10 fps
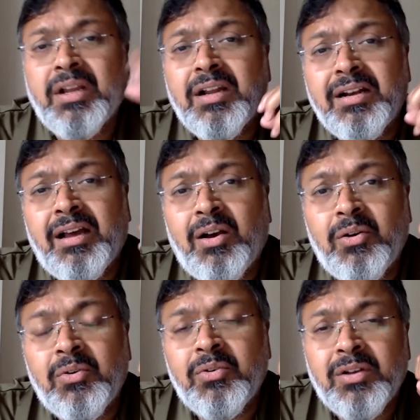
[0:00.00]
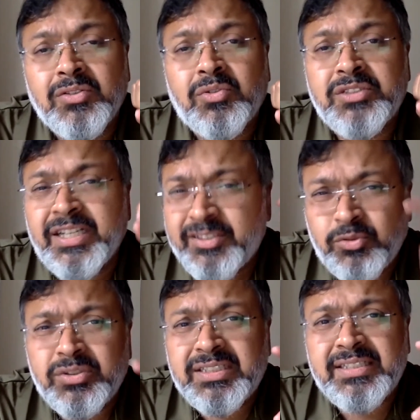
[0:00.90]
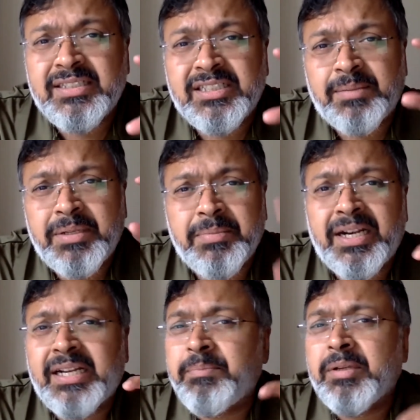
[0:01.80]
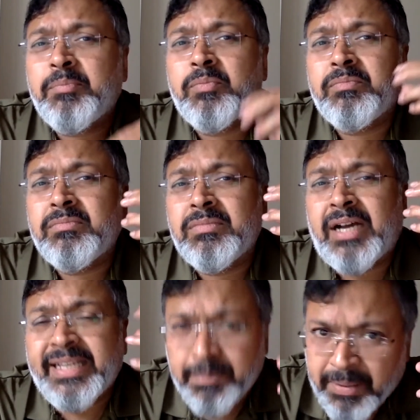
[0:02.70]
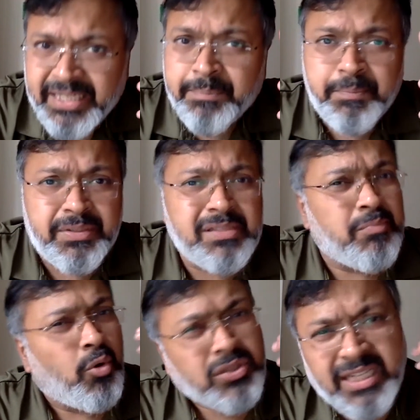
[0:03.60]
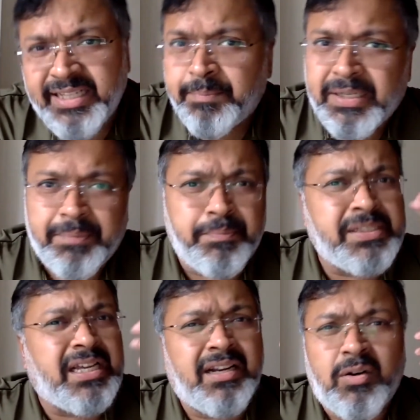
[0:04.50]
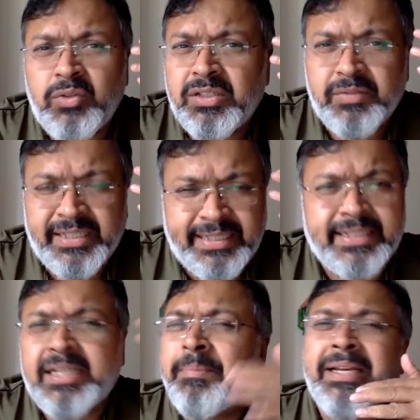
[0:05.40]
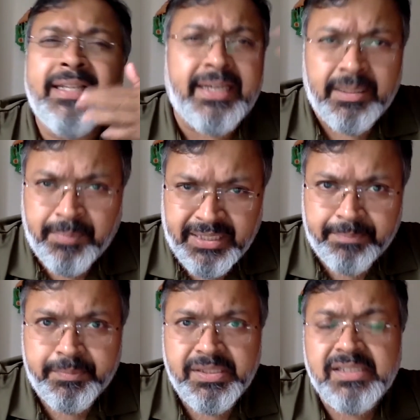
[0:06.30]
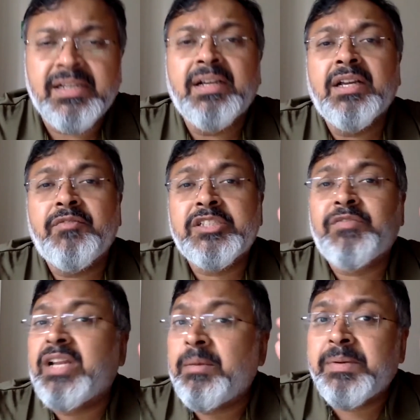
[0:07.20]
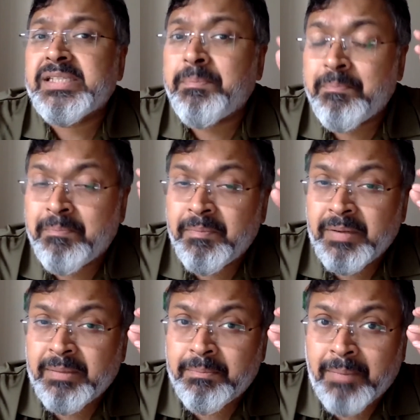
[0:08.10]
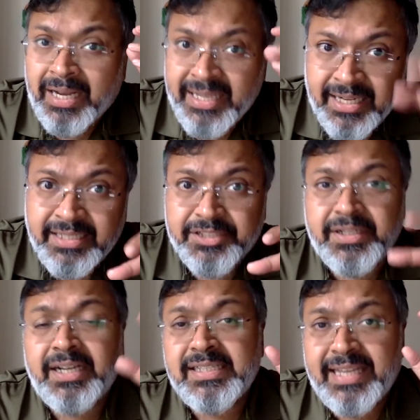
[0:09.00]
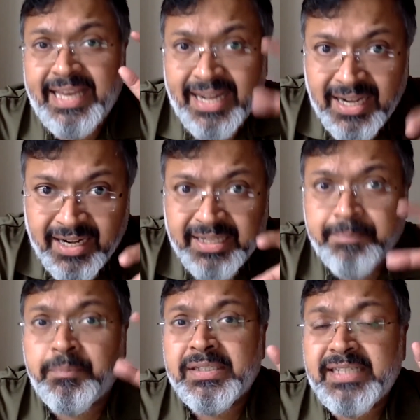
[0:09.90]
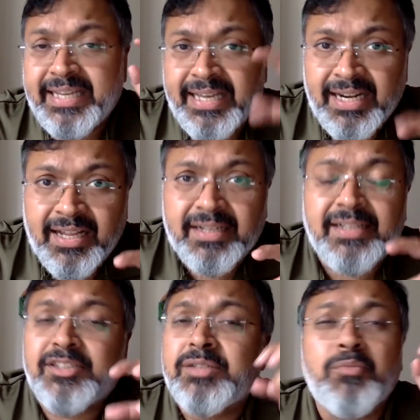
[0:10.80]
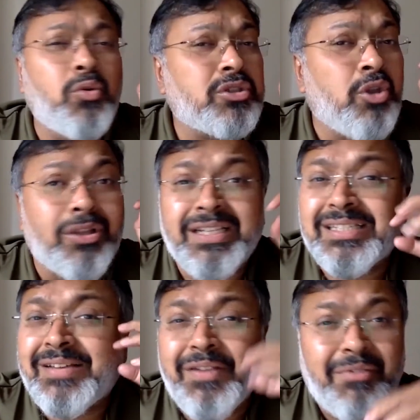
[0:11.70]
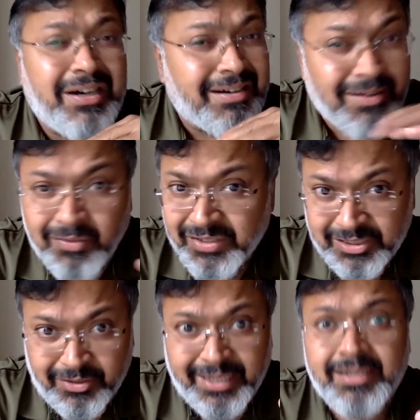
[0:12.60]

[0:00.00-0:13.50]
Now, so just to see the Sabarimala temple, the Ayyappa temples, most Ayyappa temples around India, there are many Ayyappa temples. First of all, Ayyappa is a Malayali shrine, it's a Kerala temple, it's a Kerala culture. Most North Indians have never heard of this shrine.